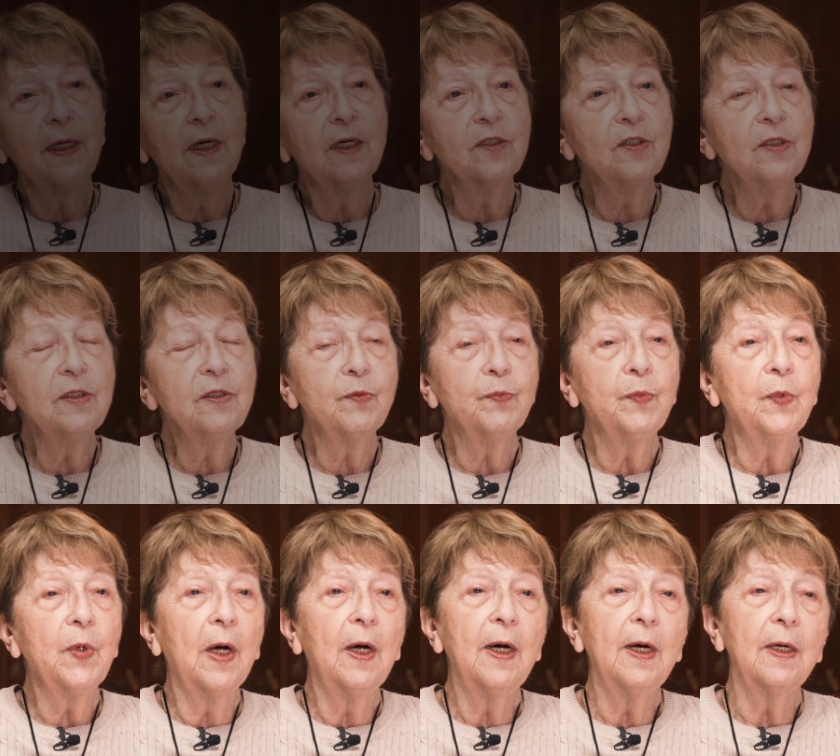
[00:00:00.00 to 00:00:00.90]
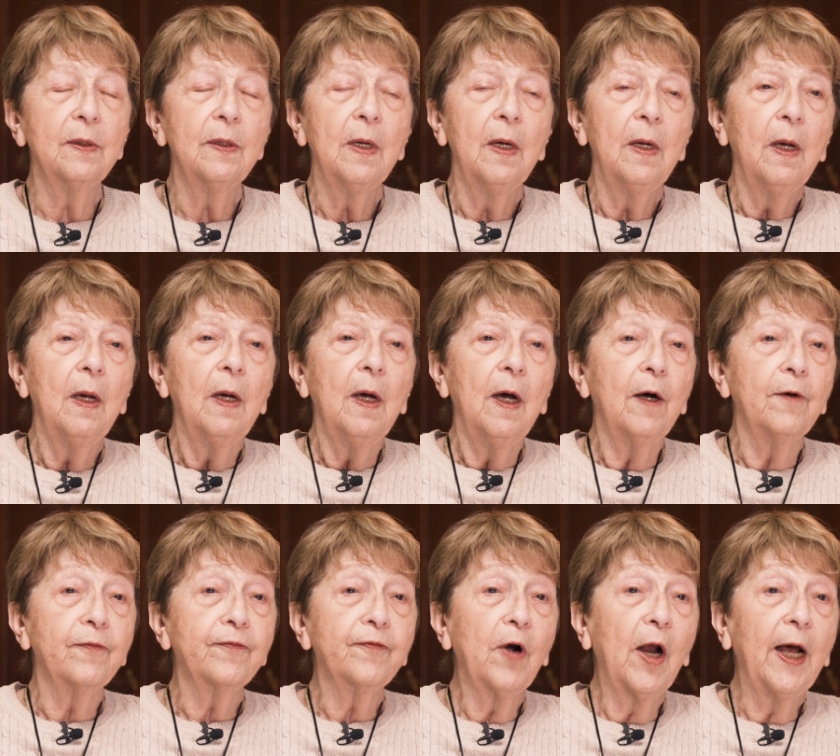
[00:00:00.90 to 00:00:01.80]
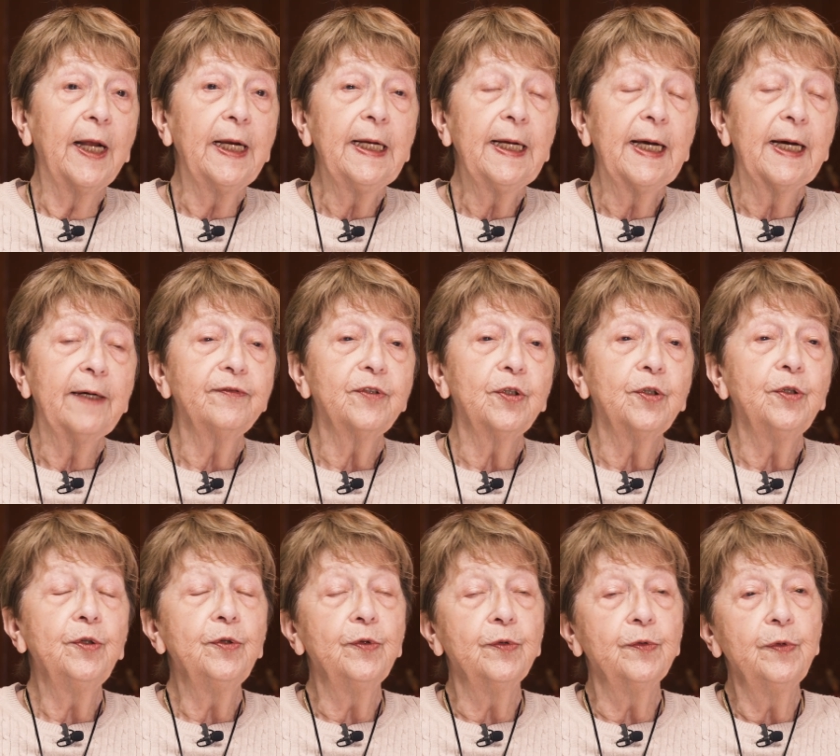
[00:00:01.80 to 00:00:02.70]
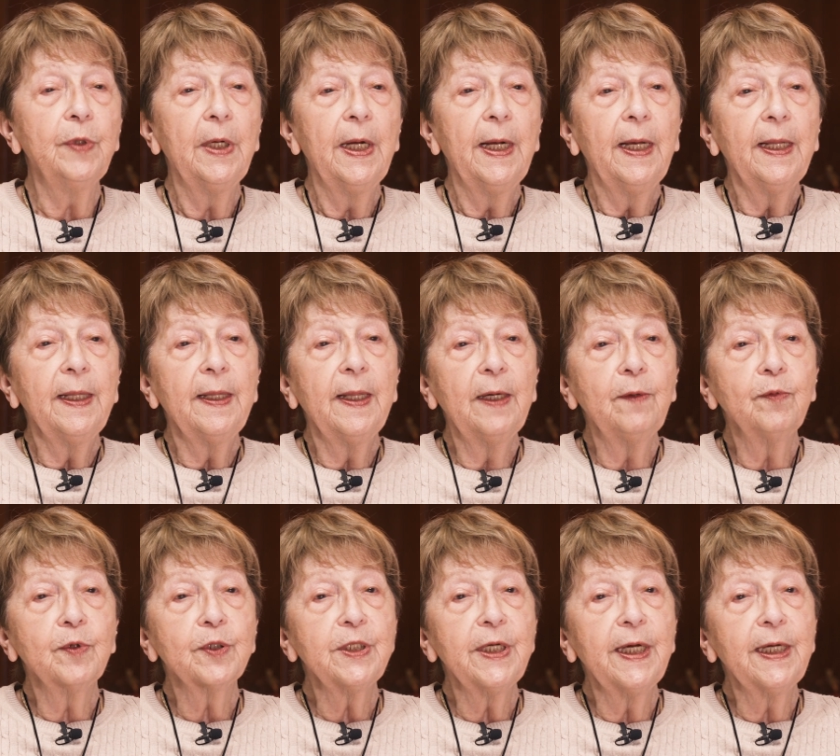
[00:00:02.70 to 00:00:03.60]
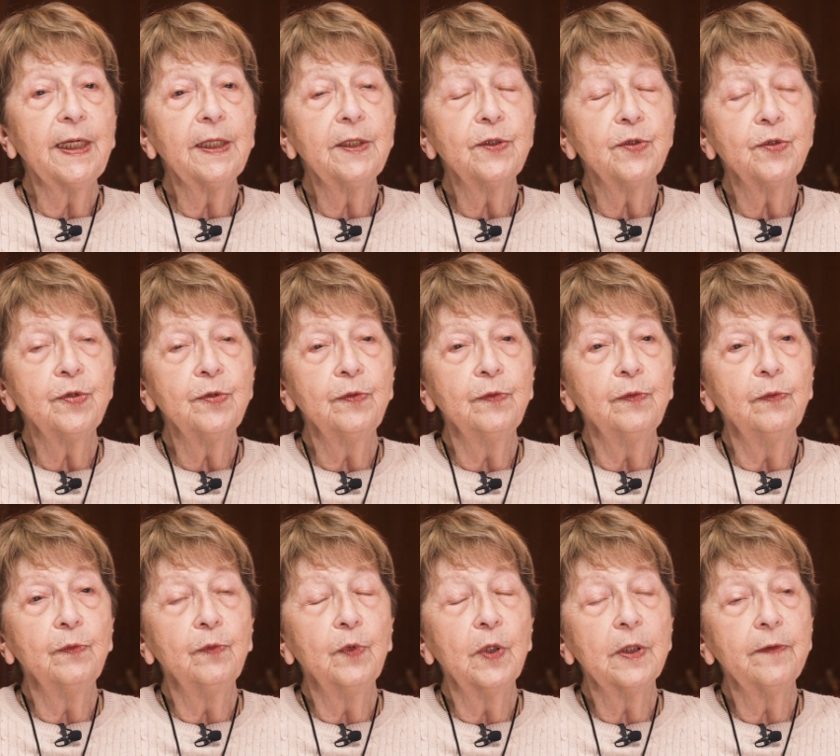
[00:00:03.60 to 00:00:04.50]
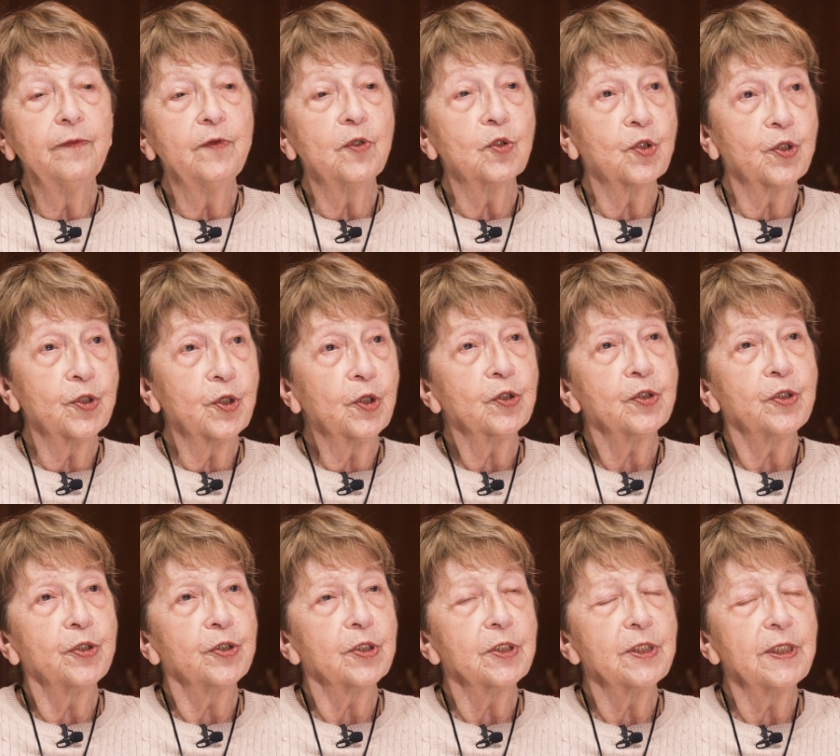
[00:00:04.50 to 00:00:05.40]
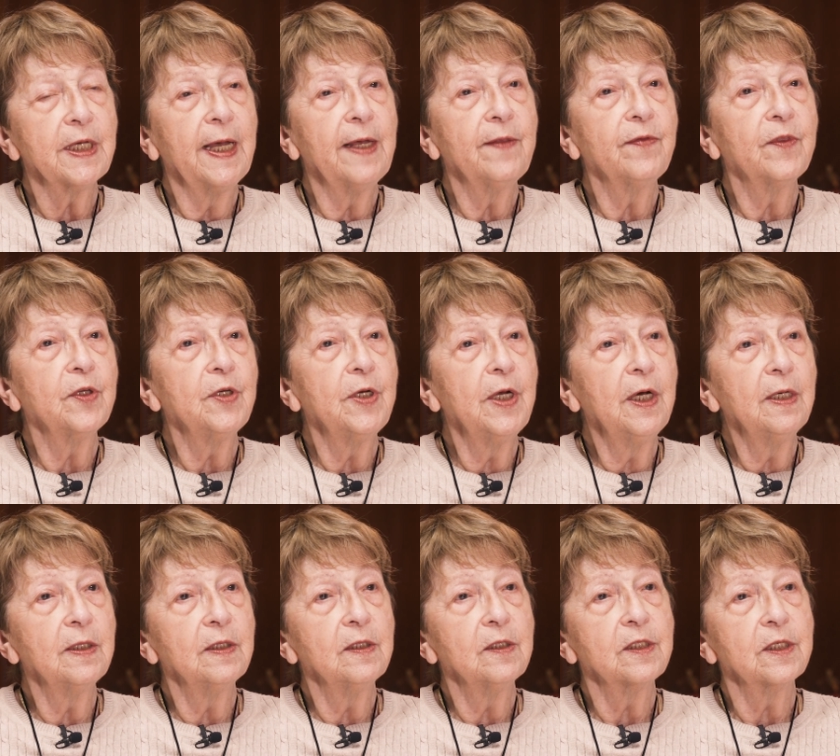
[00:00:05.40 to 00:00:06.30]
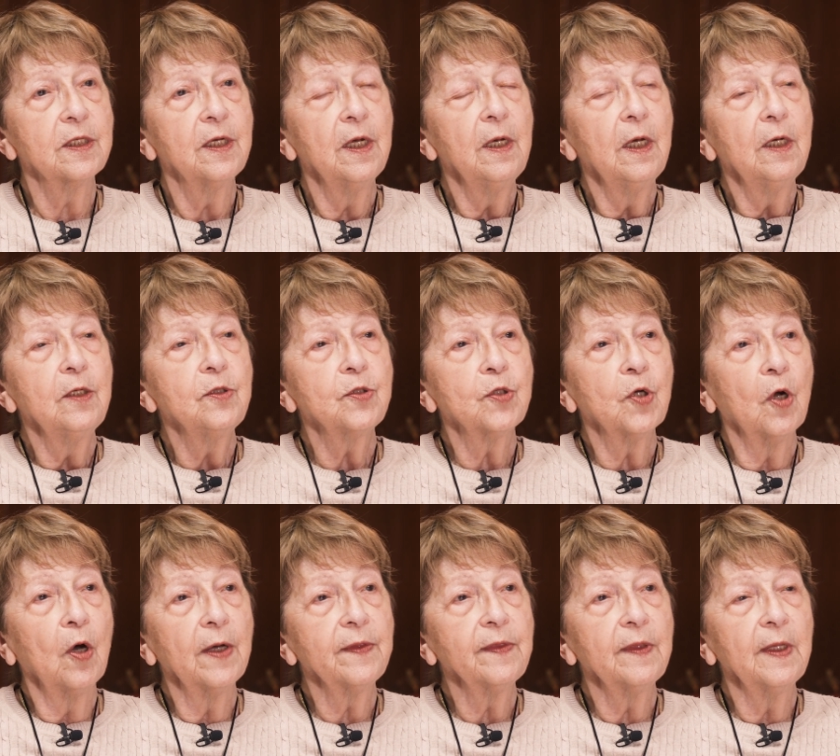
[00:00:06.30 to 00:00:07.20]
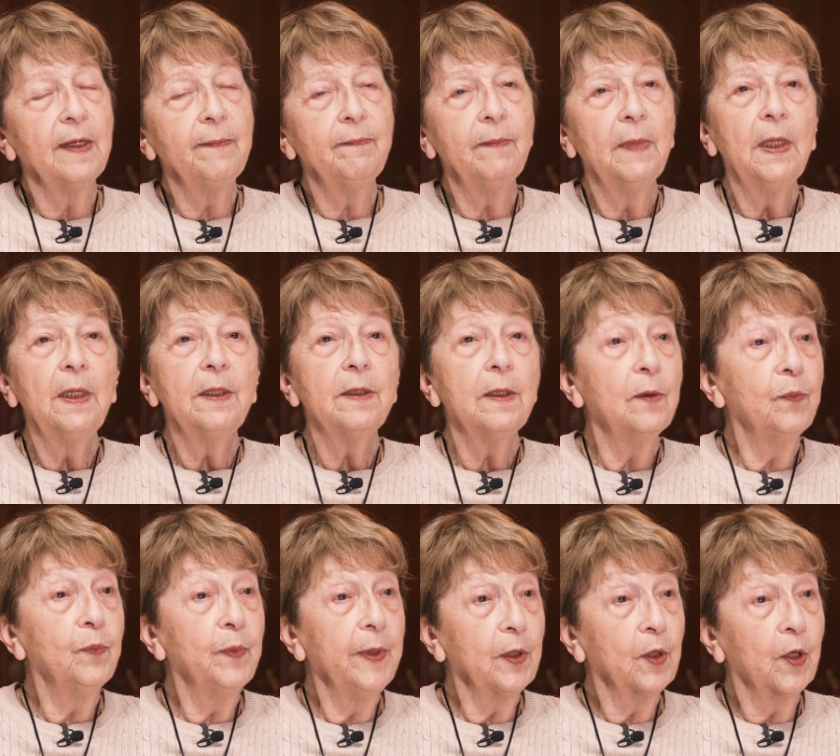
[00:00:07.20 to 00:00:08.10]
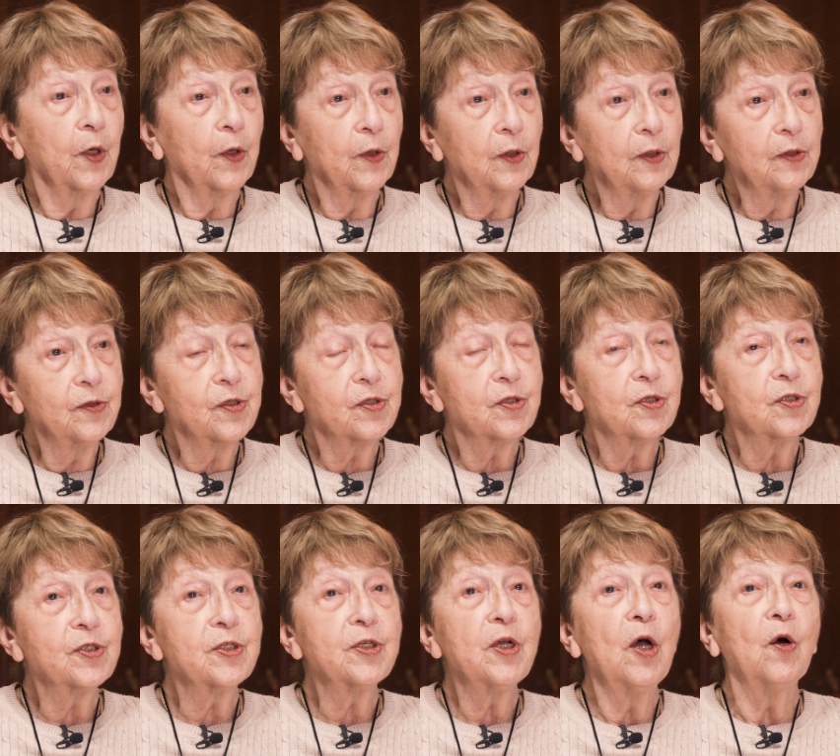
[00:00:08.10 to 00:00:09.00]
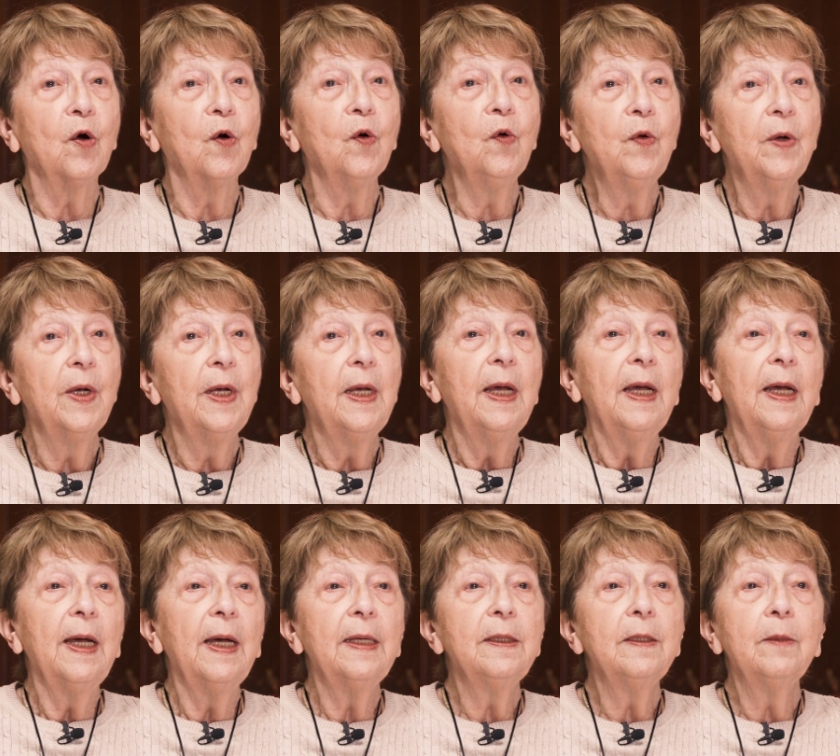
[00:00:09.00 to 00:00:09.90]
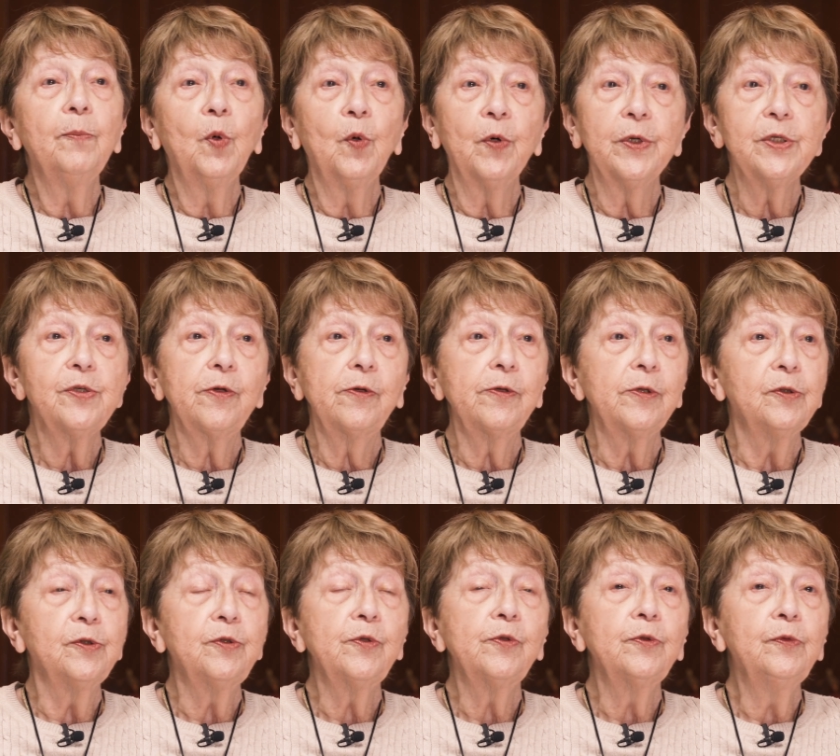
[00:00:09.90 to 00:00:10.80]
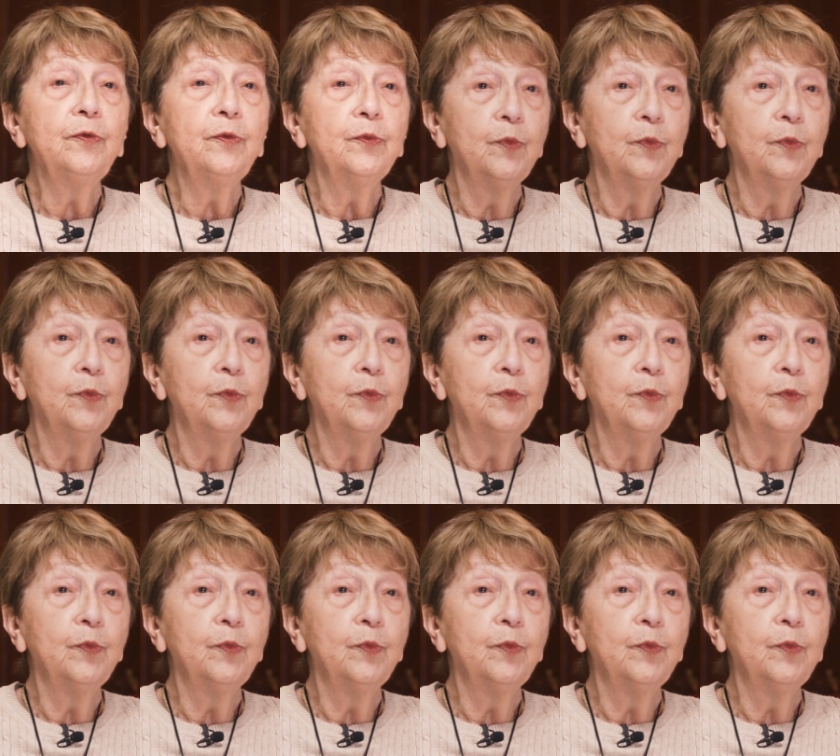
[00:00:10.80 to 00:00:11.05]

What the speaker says: cousins, on a Friday afternoon, they were taken to one of the churches, and the nuns taught them, the girls to sew and the boys to do